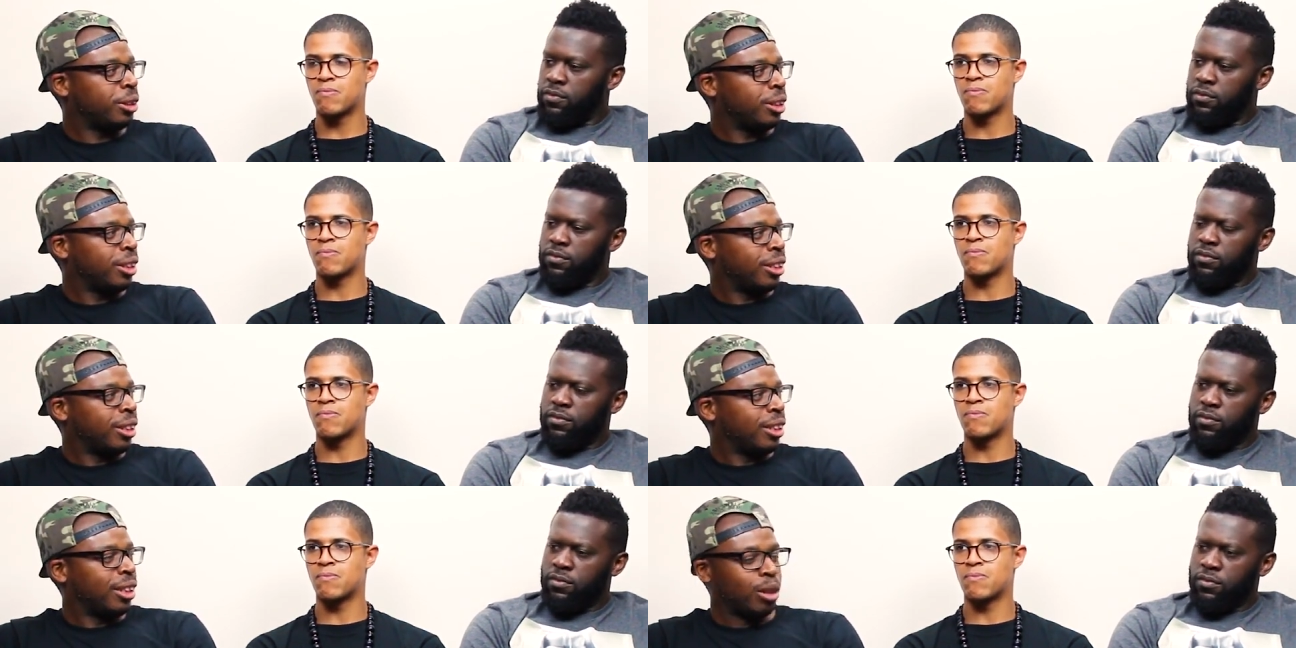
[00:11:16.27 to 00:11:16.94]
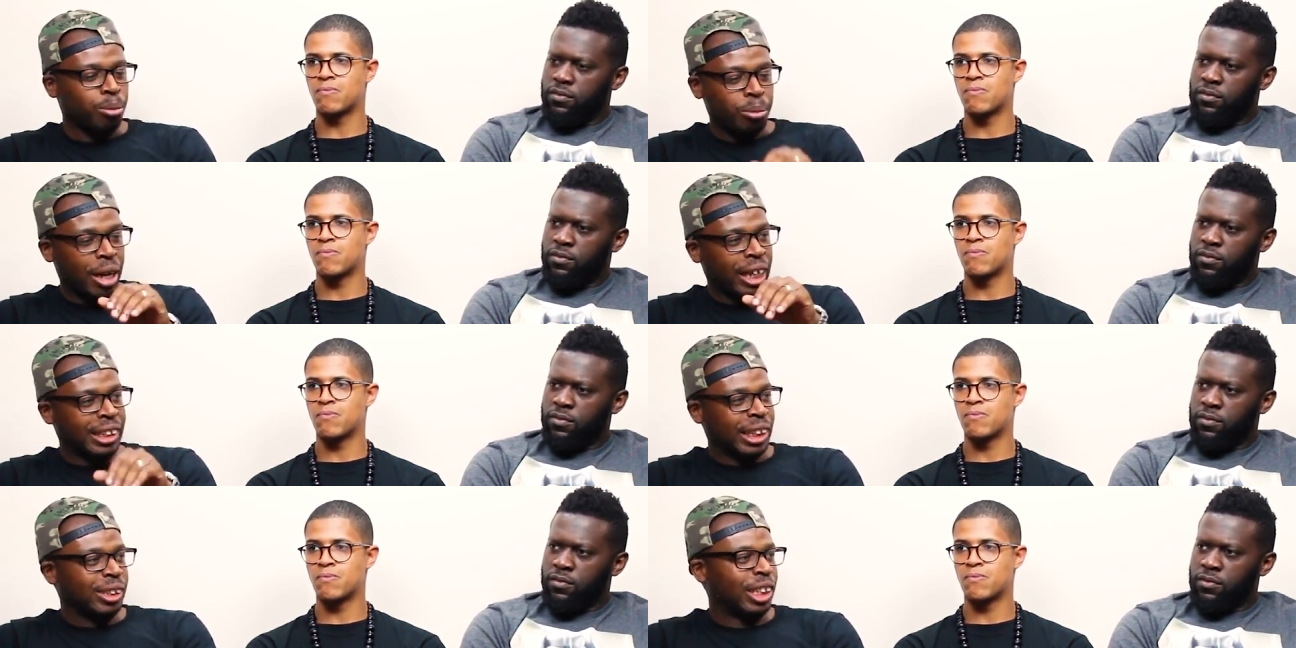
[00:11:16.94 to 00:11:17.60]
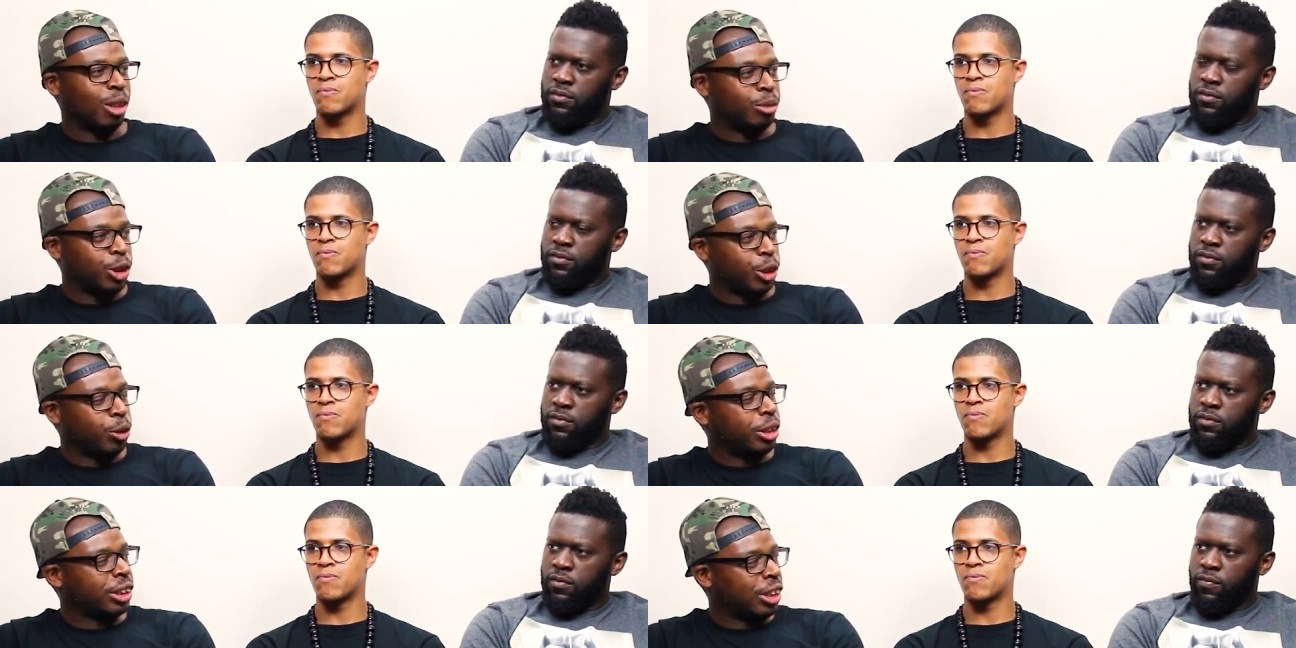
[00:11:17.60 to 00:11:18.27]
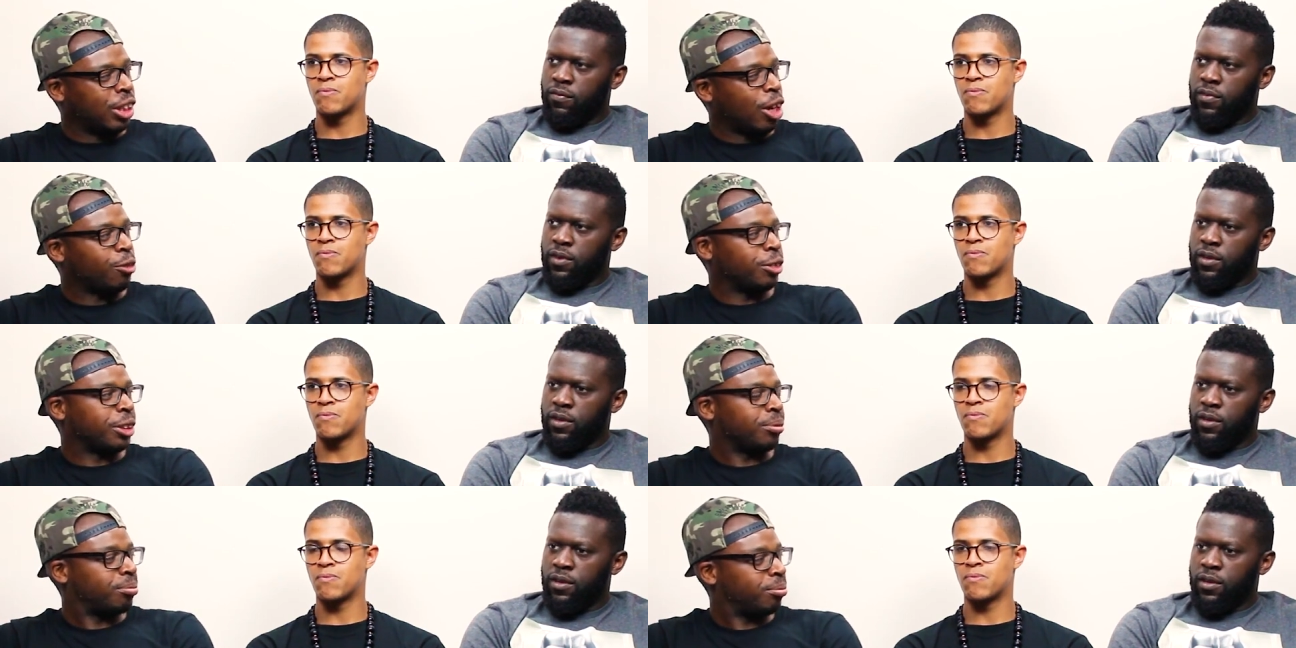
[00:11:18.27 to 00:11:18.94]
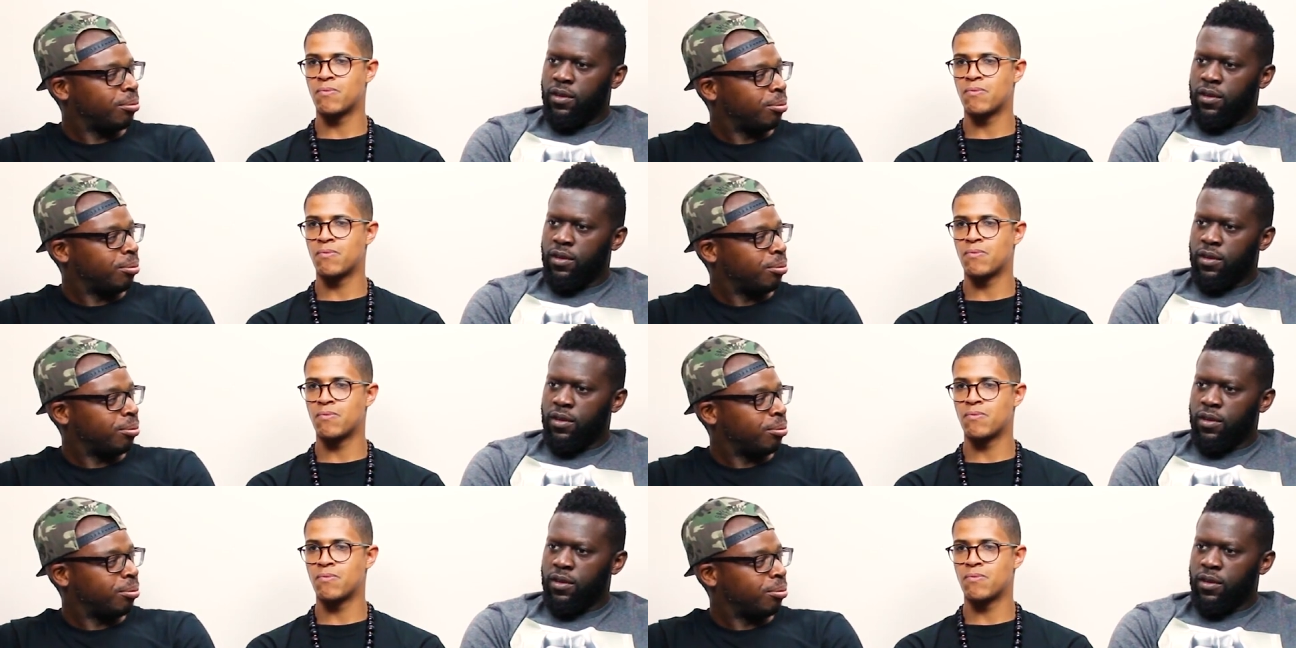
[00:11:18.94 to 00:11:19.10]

Speaker 1: Mm. But at the same time, the show does nothing.